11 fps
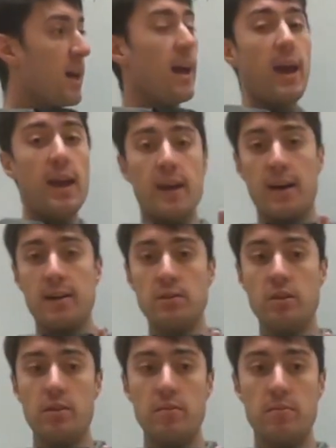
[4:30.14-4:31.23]

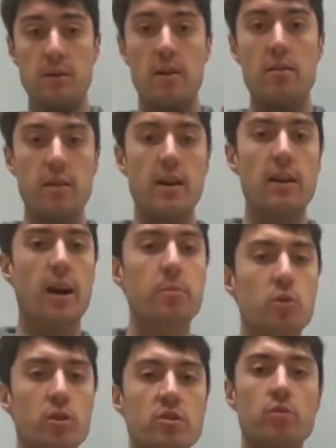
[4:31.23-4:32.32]
And then I'm
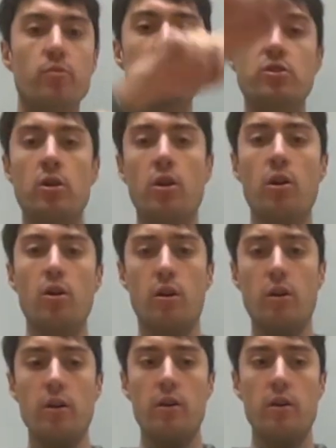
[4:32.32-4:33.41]
going to
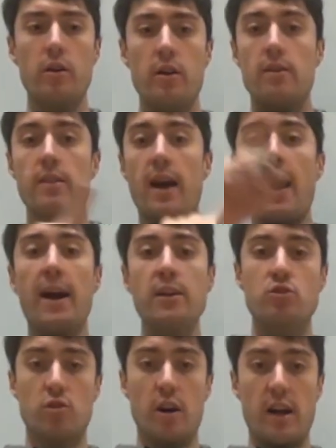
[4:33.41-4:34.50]
return the
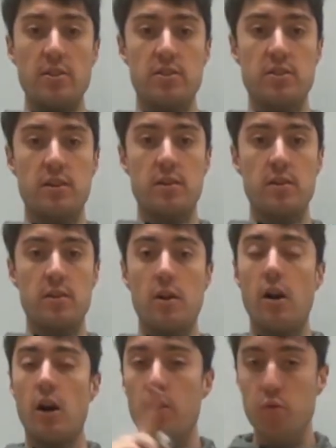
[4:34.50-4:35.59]
address
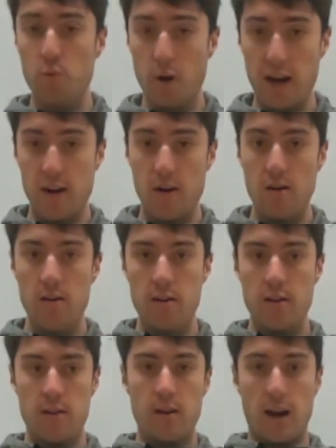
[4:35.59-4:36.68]
of where
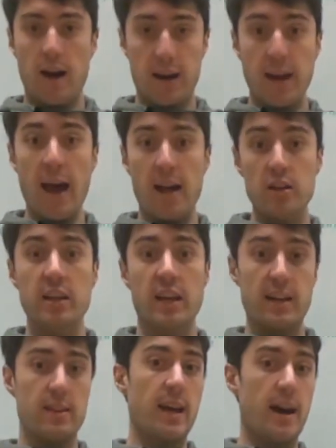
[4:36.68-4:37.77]
I
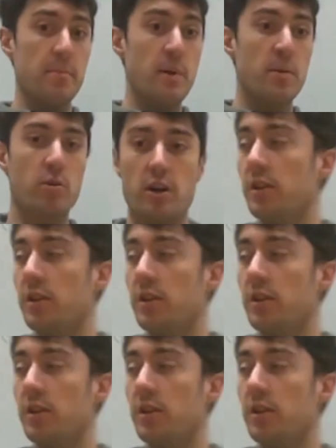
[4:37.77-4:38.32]
allocated that memory.